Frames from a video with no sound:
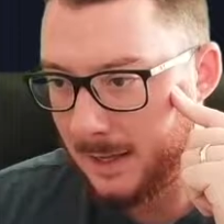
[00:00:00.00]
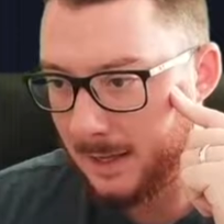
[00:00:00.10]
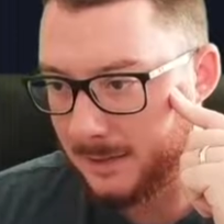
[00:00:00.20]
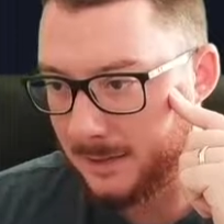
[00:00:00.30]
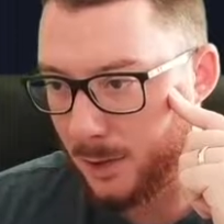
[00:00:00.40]

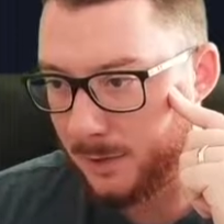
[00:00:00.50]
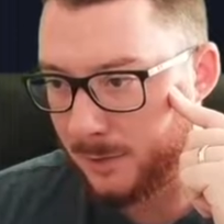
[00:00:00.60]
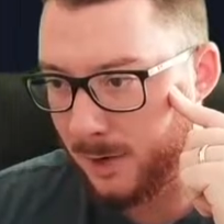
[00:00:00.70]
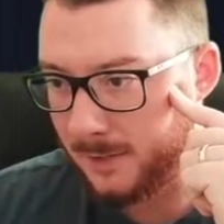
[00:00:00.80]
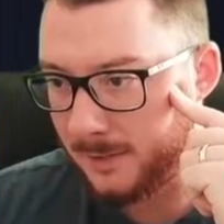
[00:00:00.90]
slowly
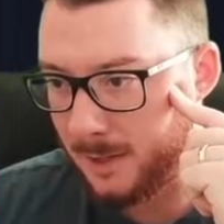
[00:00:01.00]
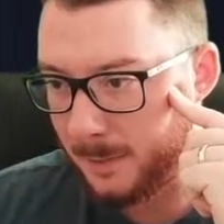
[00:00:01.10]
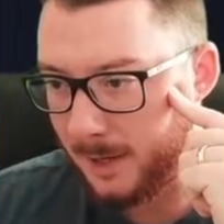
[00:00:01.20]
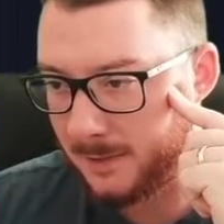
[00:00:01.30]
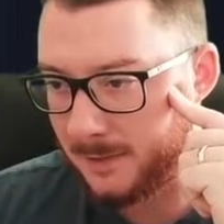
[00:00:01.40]
grinded
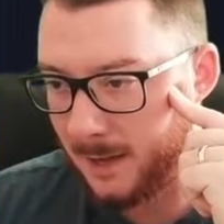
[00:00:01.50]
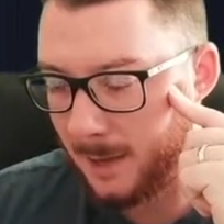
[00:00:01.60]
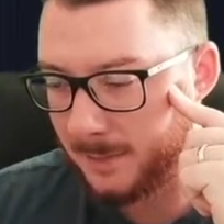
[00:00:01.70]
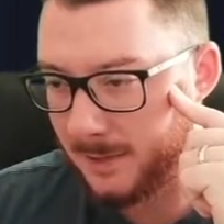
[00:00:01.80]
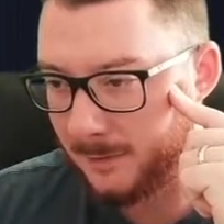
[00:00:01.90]
up, got
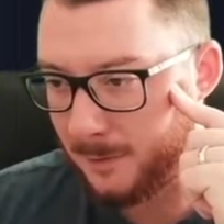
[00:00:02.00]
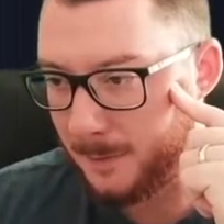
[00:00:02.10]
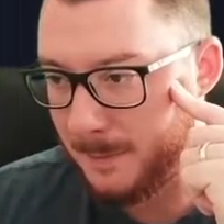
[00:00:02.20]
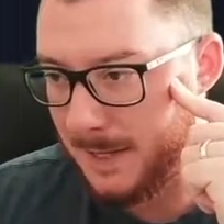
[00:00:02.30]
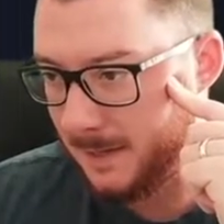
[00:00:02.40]
stopped for a
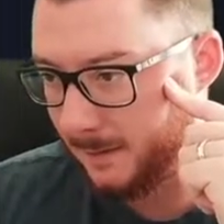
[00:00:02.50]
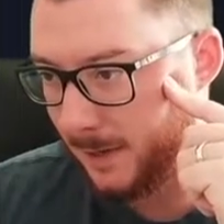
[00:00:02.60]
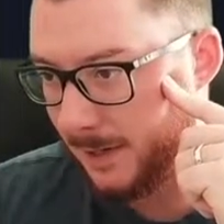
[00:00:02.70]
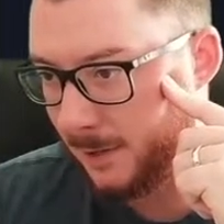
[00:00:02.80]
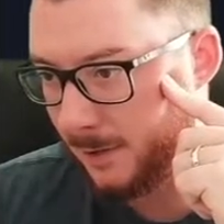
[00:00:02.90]
minute
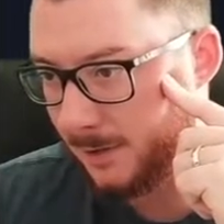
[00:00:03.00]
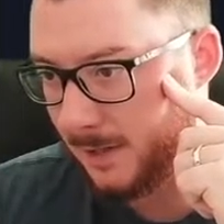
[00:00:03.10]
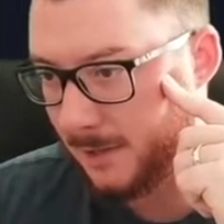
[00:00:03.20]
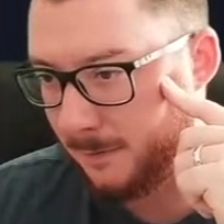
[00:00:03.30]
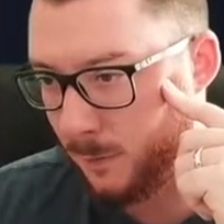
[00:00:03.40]
right here at
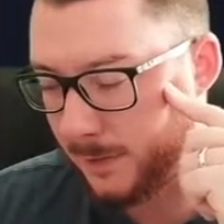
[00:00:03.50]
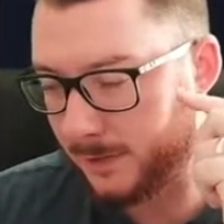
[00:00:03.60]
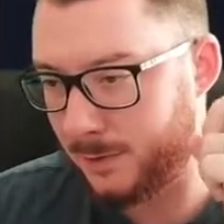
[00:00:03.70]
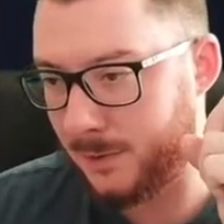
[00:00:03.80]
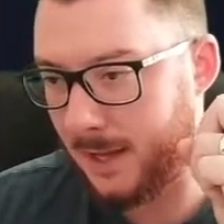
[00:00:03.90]
the
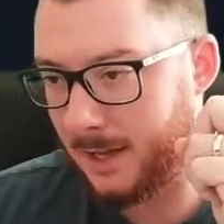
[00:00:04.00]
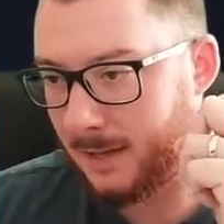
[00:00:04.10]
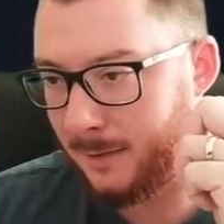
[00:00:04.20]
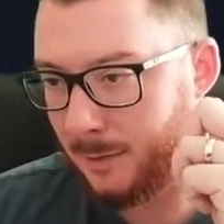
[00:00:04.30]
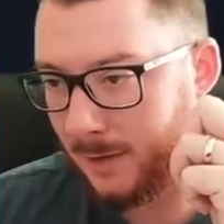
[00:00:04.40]
42K
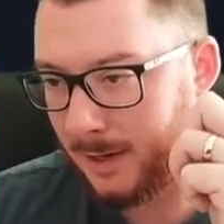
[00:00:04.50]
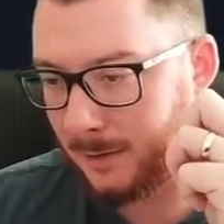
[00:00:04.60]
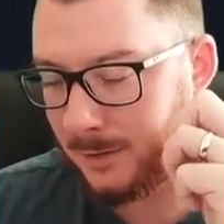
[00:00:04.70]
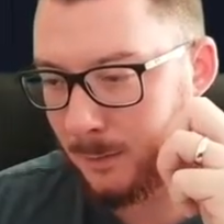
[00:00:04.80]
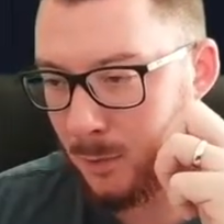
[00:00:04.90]
level, right
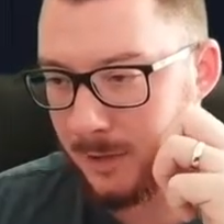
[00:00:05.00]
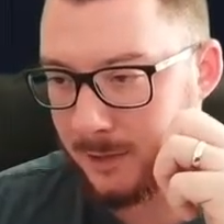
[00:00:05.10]
here at the point of